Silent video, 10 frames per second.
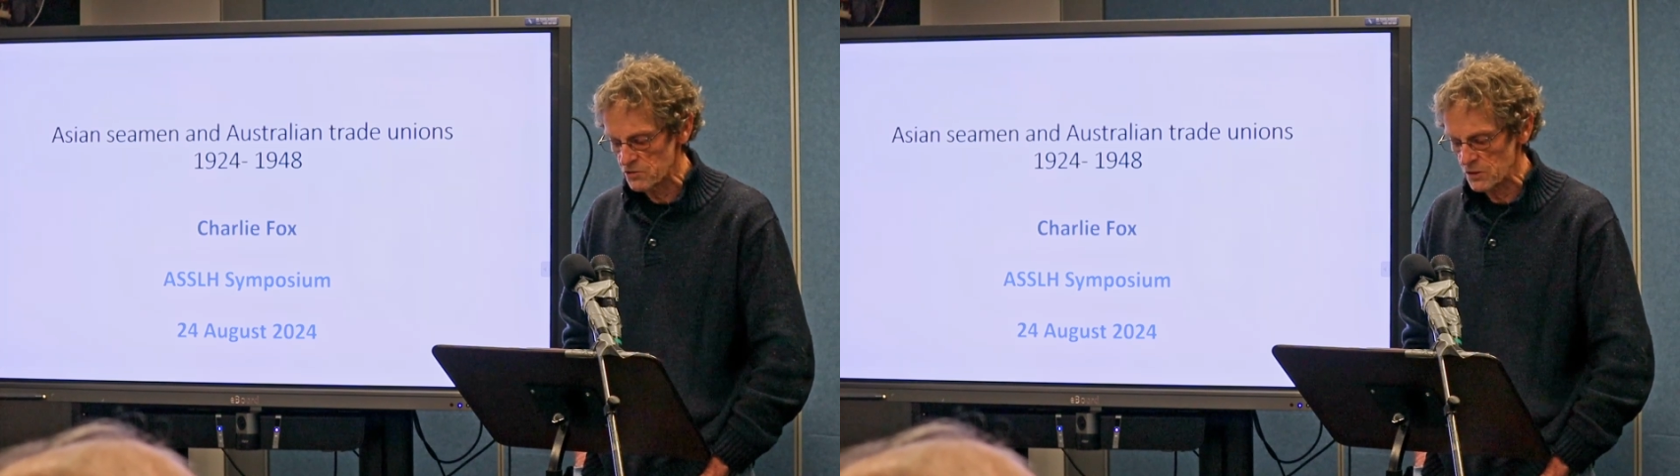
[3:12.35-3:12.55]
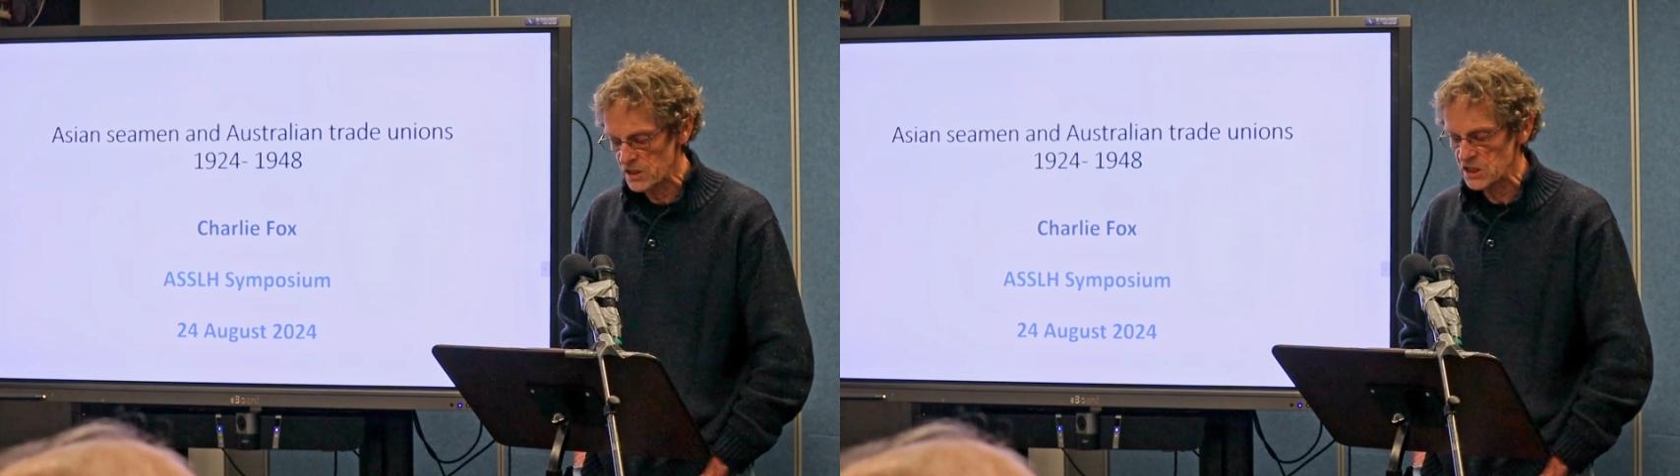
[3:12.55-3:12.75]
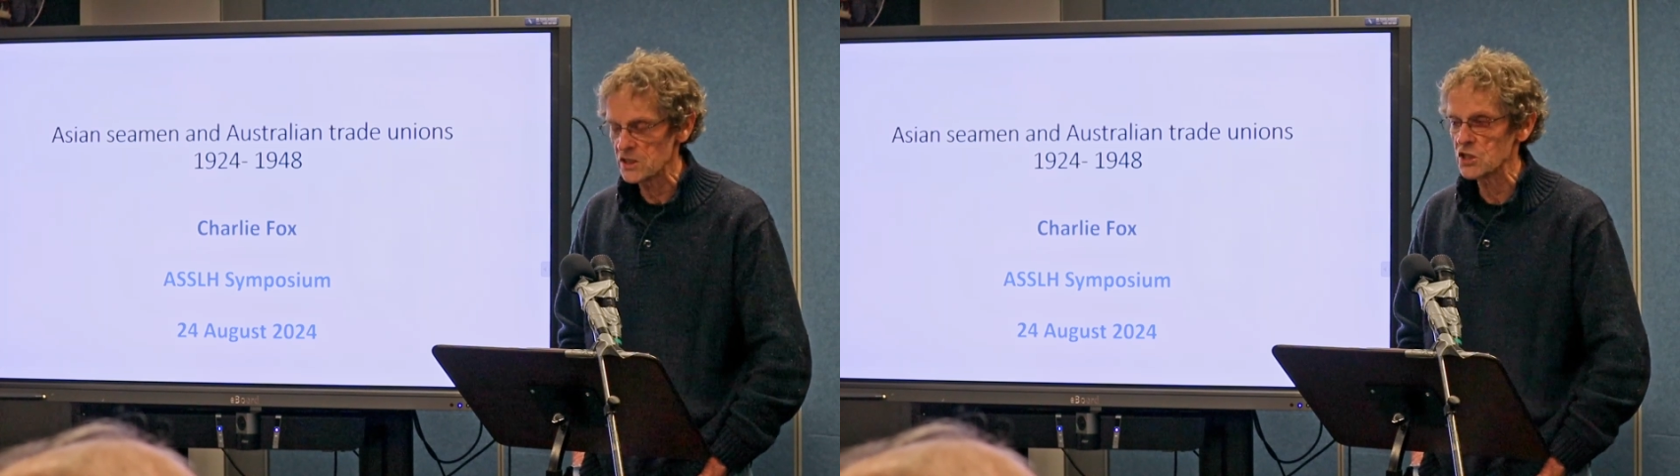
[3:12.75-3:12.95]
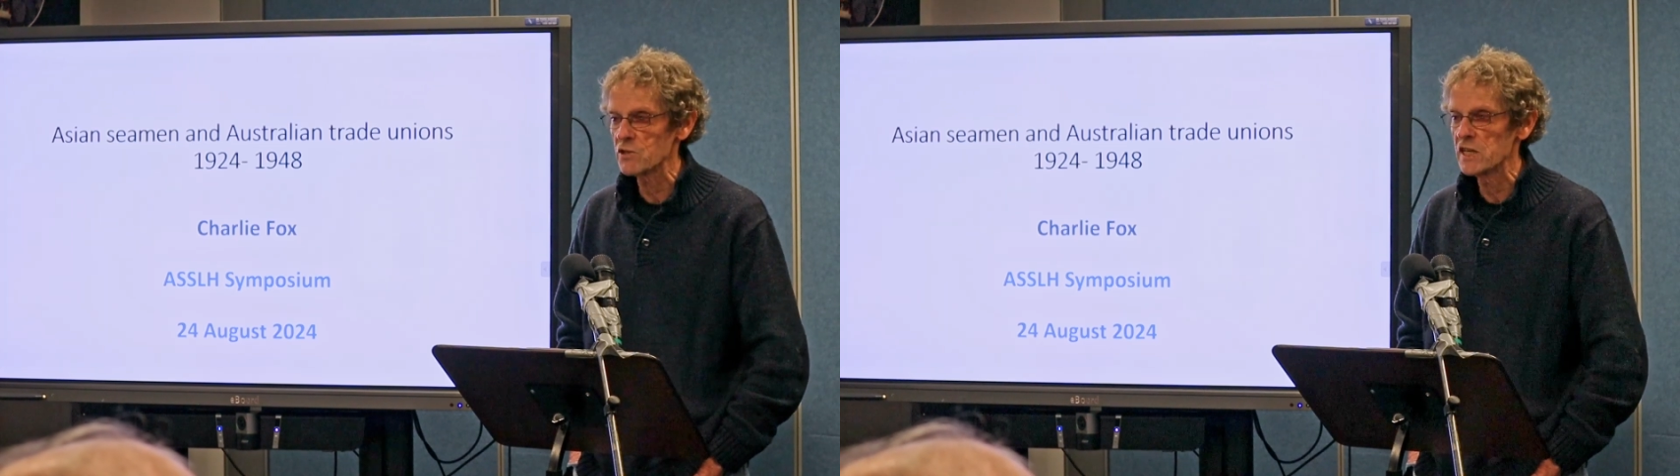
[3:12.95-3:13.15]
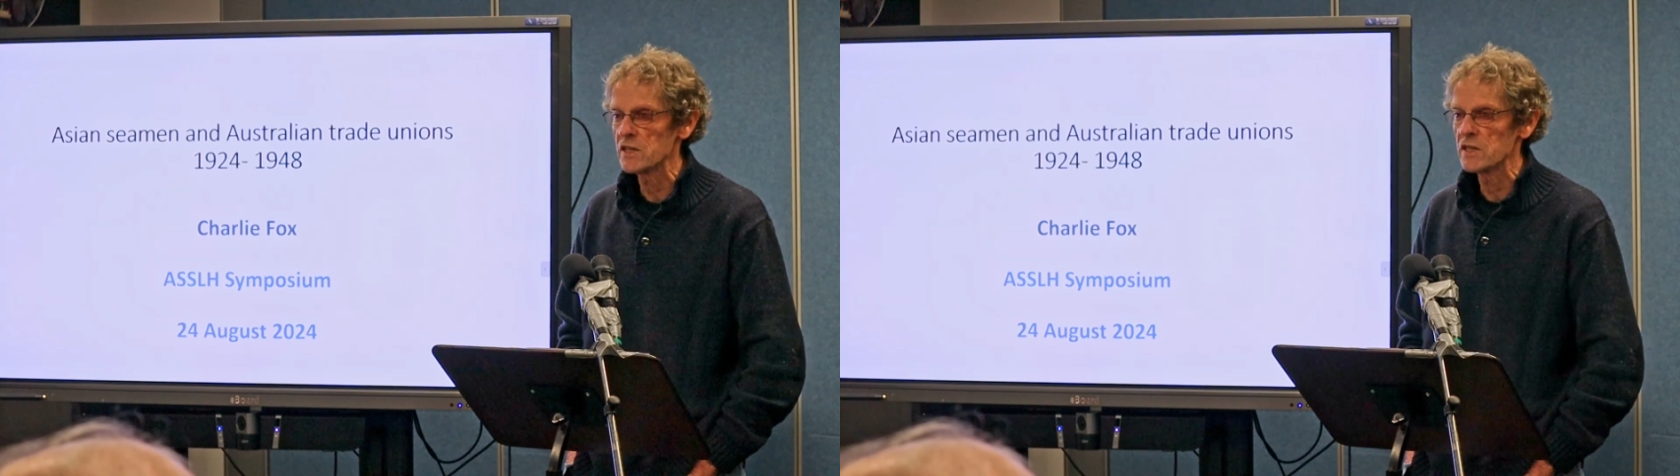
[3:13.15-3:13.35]
or in Western
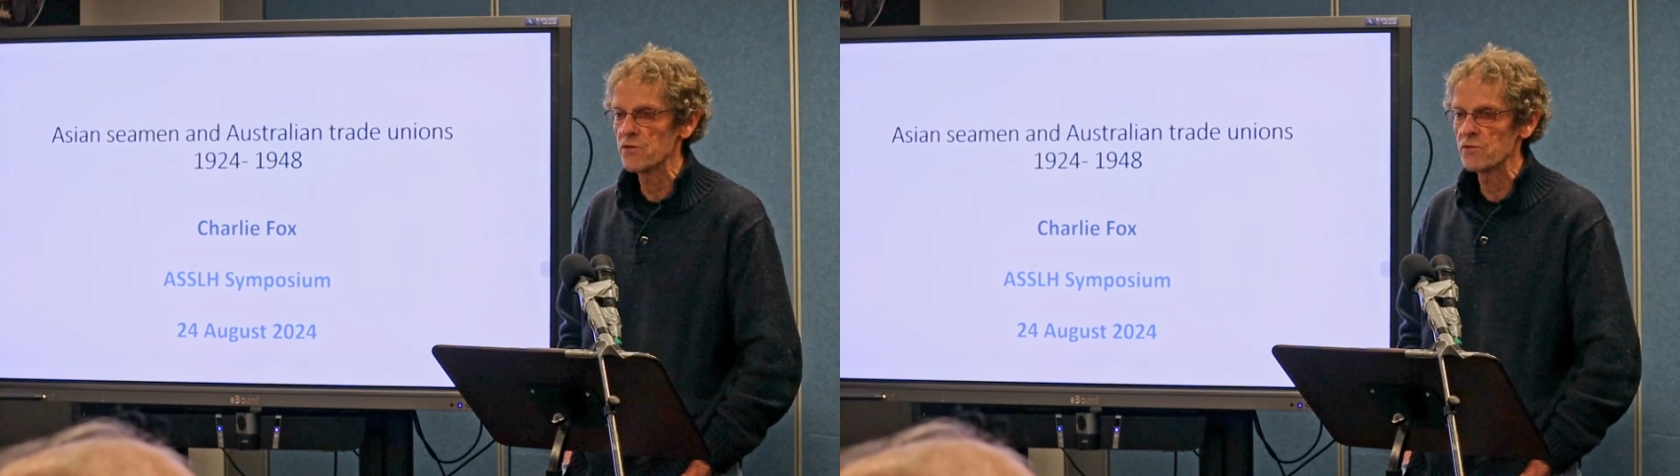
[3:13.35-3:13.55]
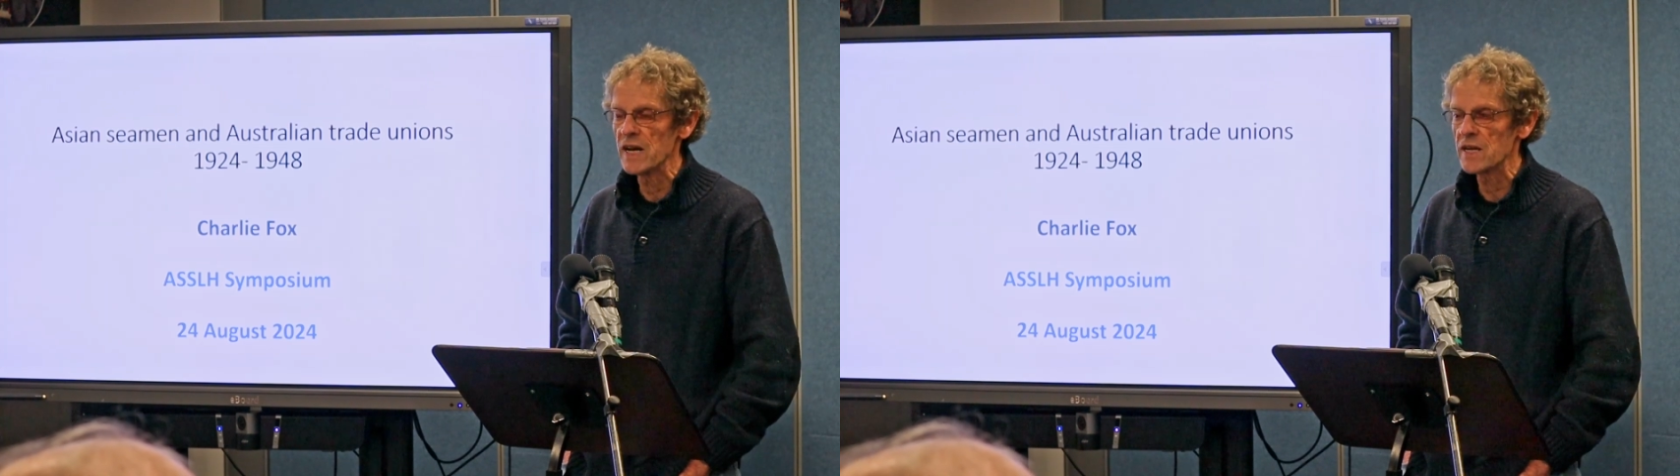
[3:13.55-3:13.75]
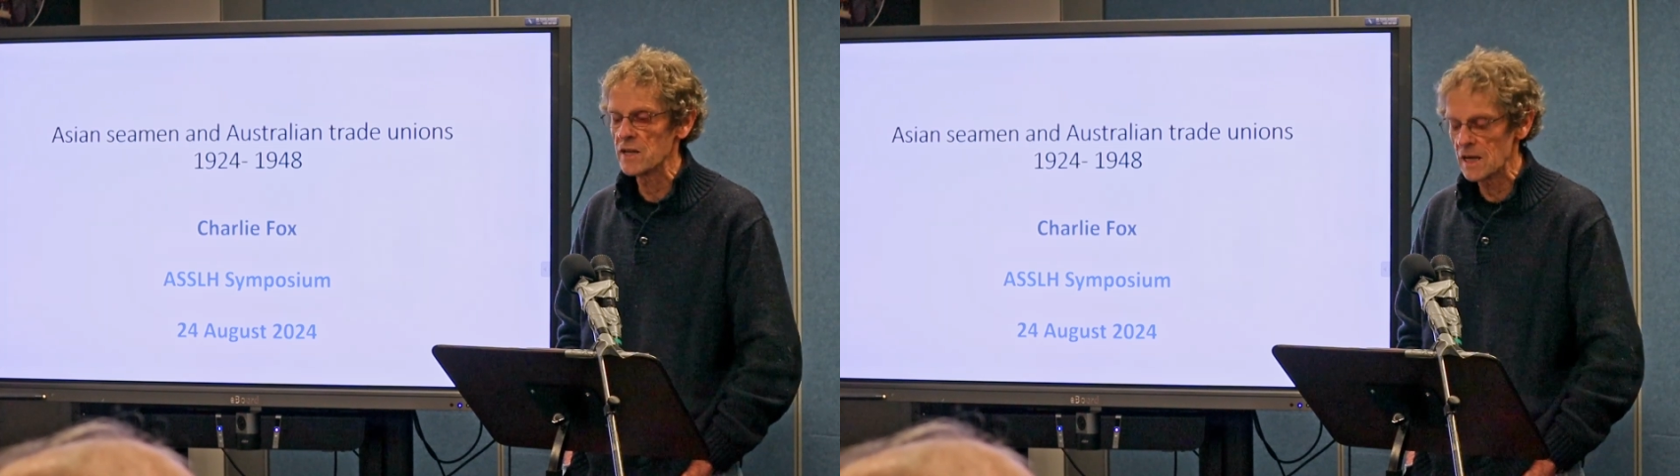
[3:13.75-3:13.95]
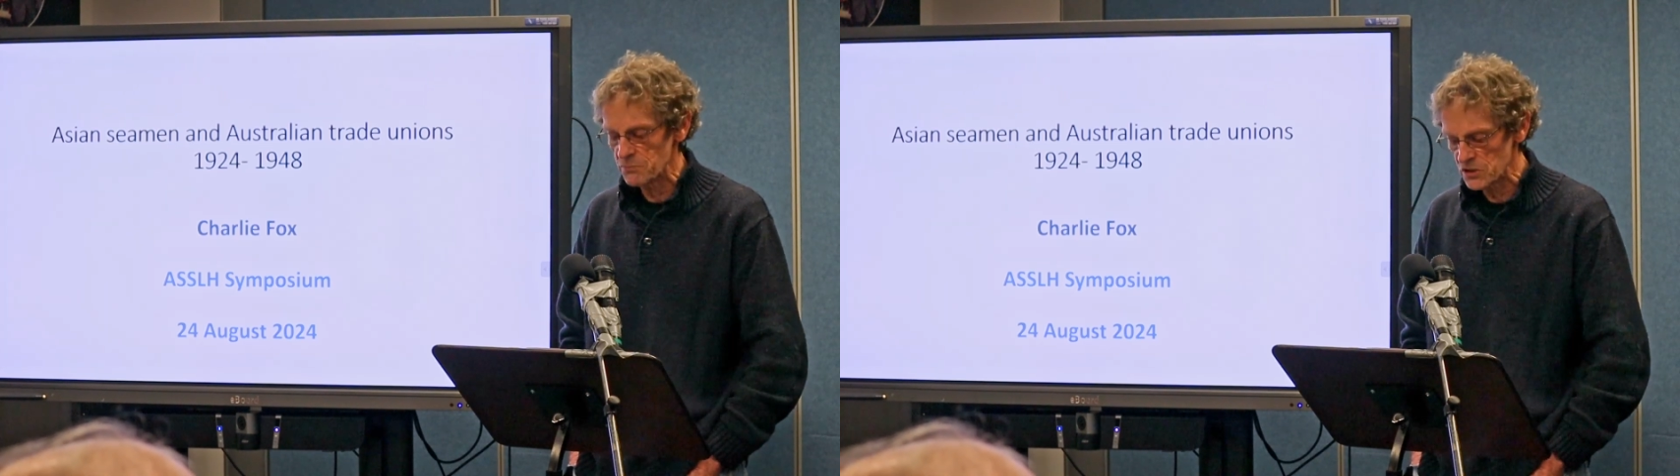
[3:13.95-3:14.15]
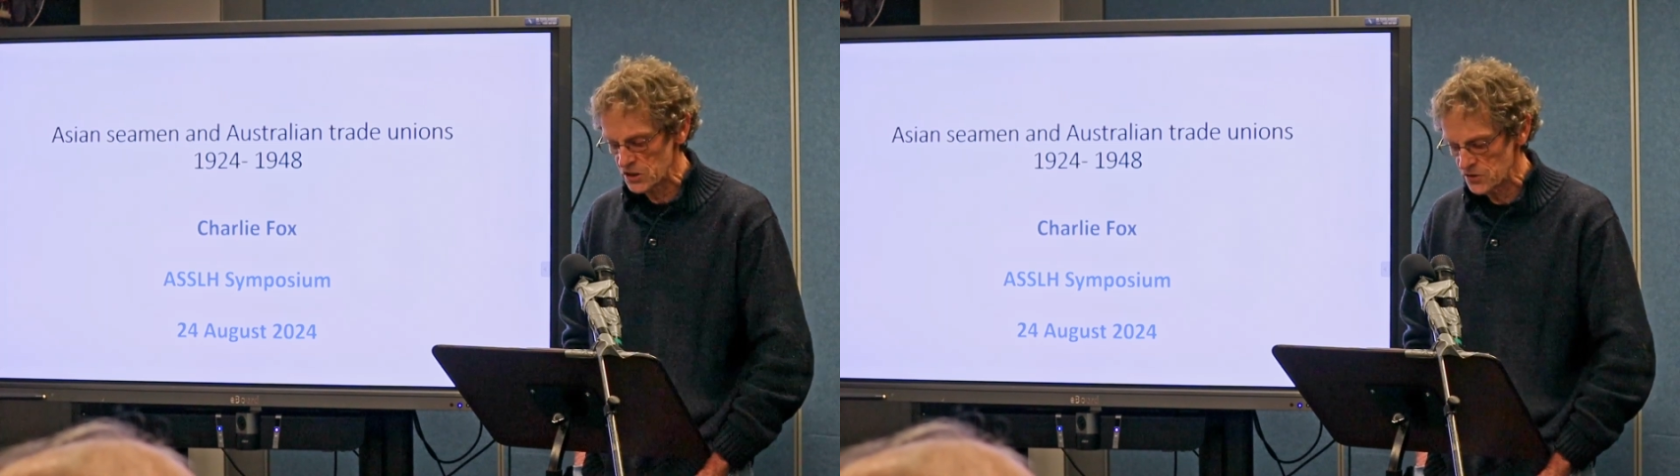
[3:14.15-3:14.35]
Australia, the Fremantle
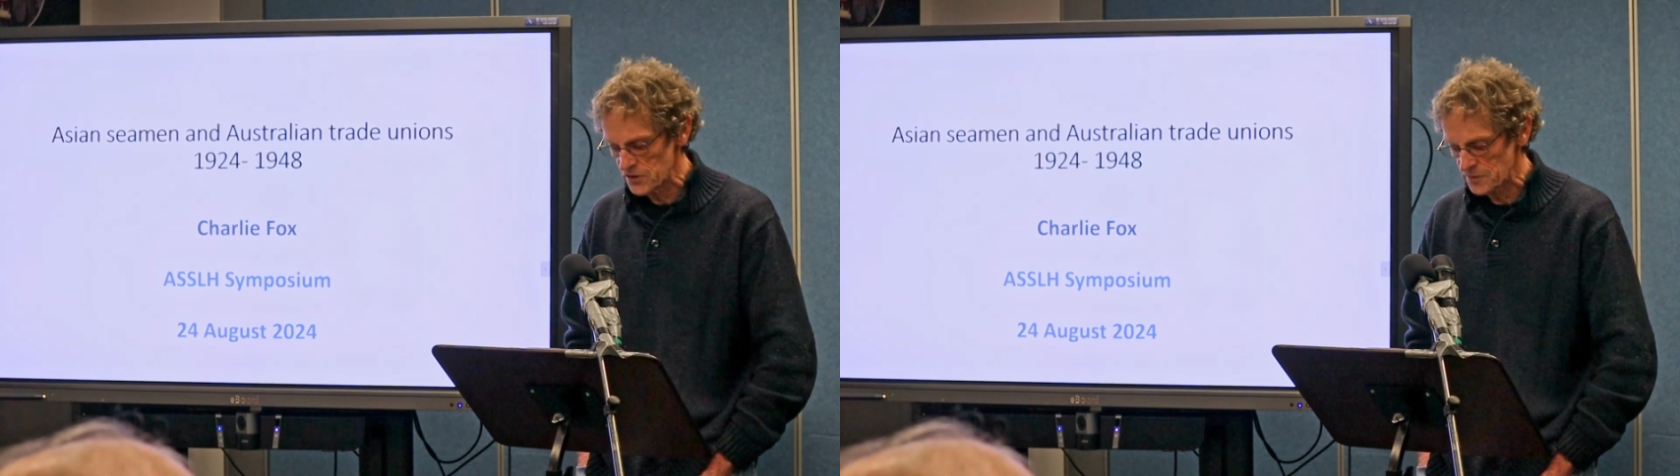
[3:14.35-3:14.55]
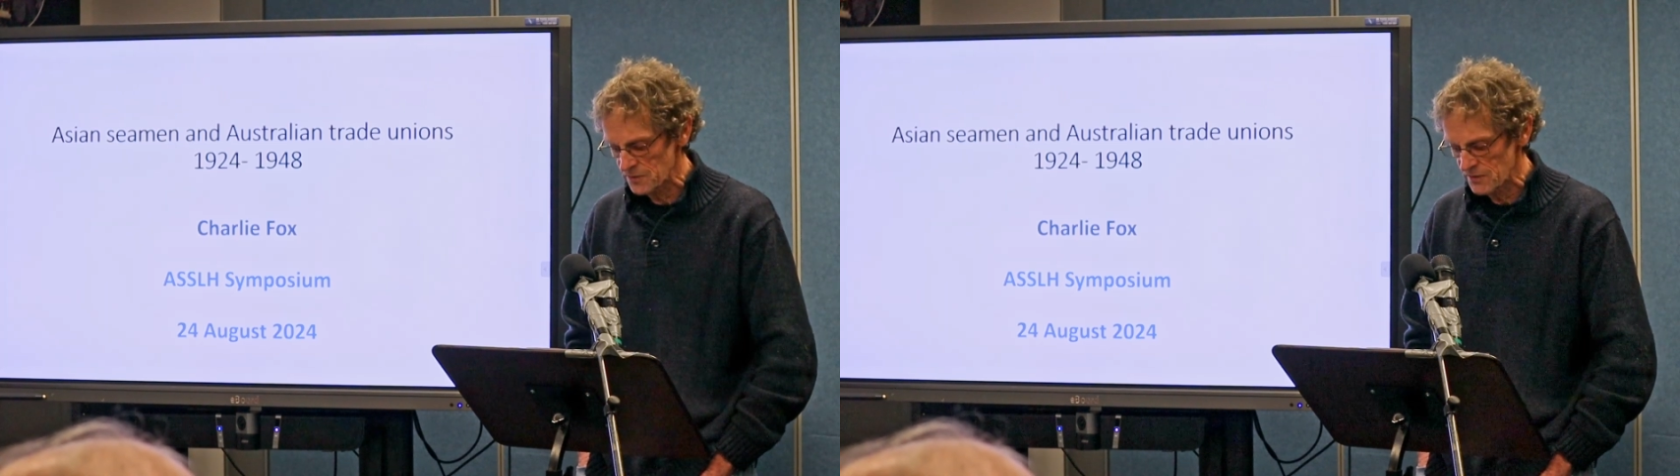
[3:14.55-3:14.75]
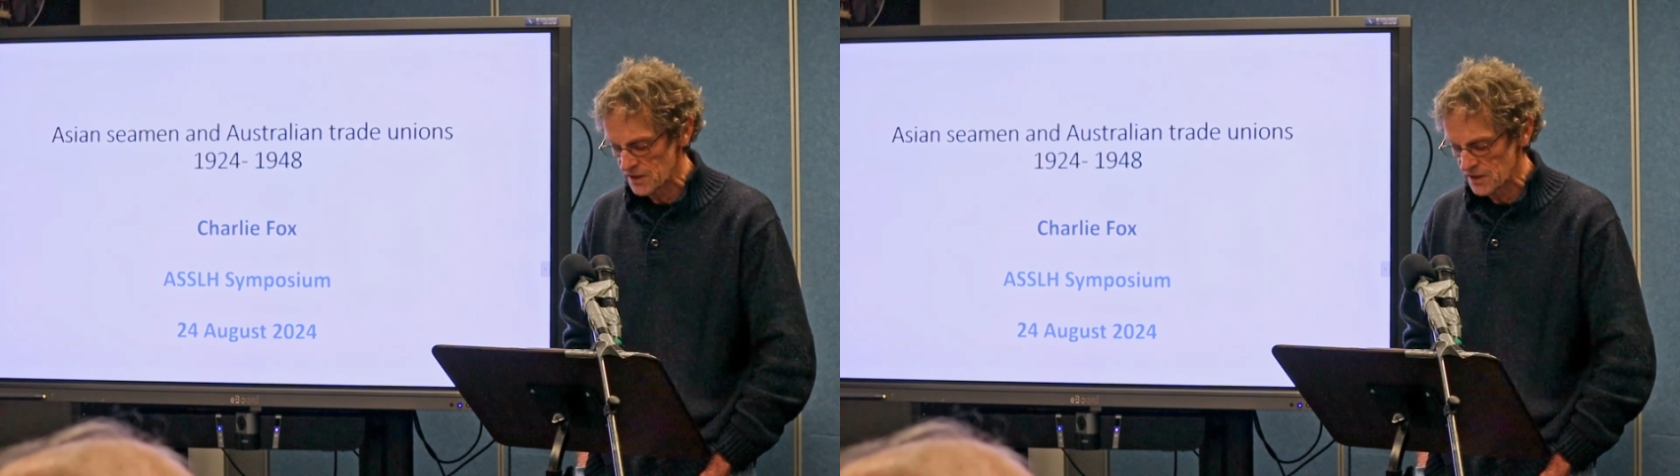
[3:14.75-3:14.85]
Lumpers Union.